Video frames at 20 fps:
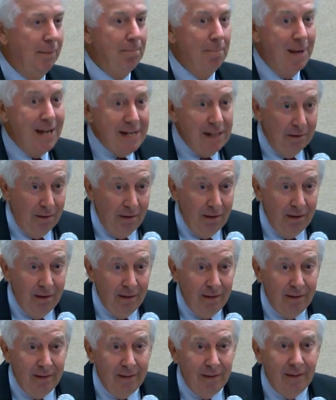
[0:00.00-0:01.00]
mail.
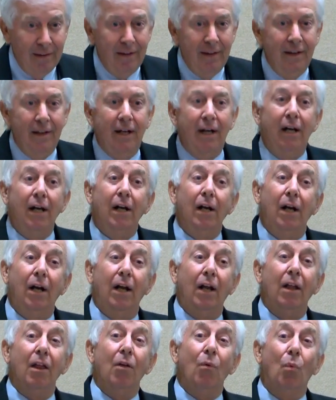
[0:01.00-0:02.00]

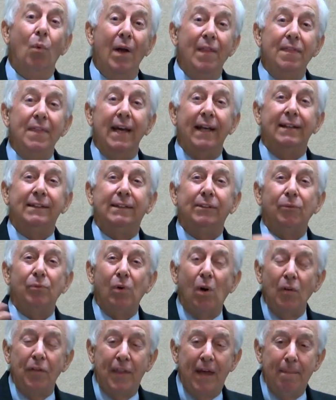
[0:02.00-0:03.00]
When they
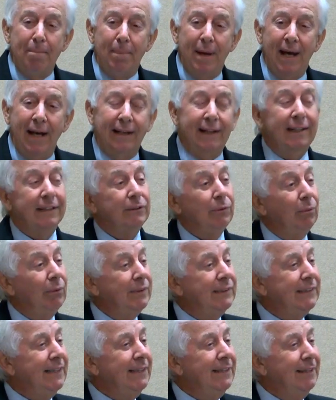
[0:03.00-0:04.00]
wrote that back, guess what we
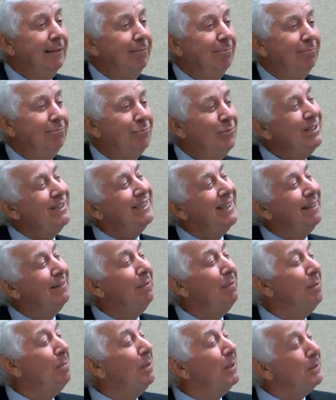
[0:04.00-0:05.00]
sent them? We sent
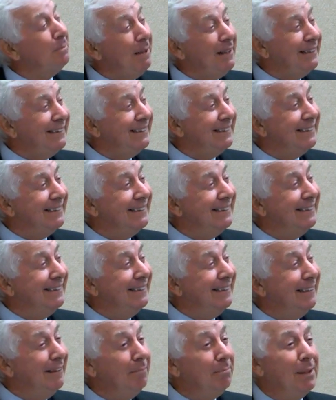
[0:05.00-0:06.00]
them a prospectus.
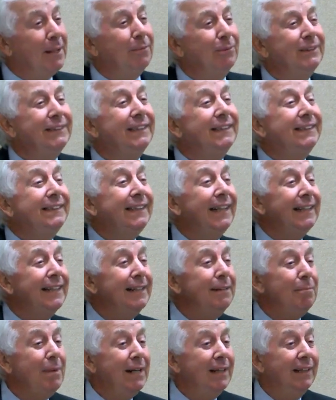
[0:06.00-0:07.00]
But it was the
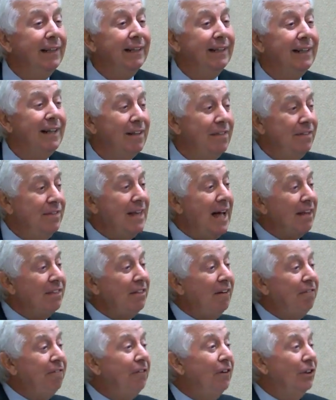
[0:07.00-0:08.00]
second mailing, not
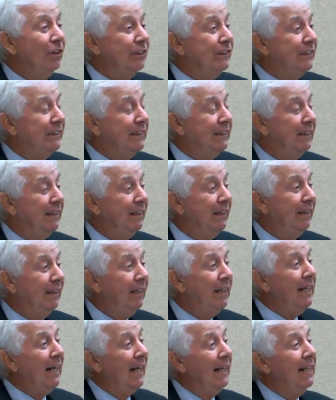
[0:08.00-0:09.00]
the first.
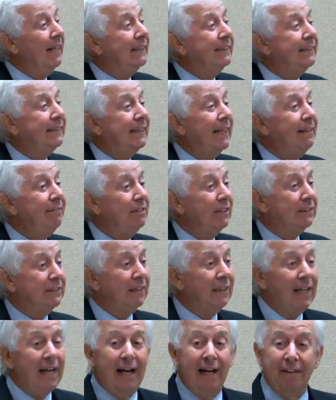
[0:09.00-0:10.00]
And it saved us a
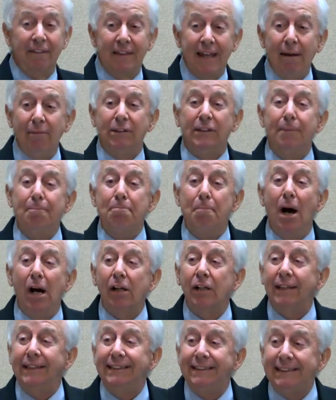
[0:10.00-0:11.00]
lot. That was a
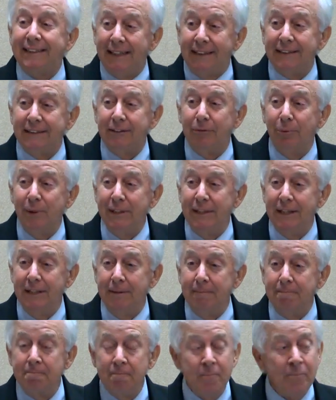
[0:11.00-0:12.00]
market test we did.
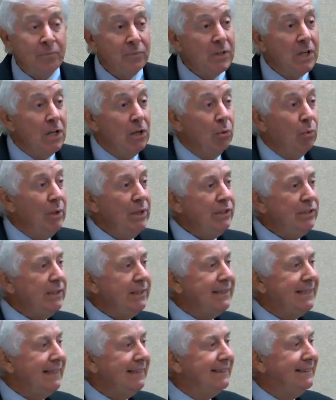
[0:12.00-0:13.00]
We used to
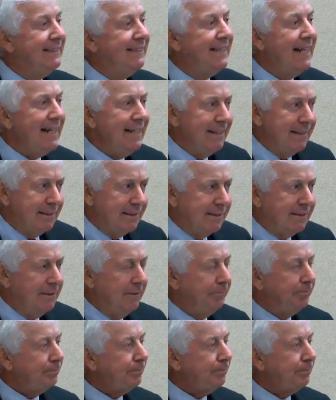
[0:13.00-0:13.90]
test dates.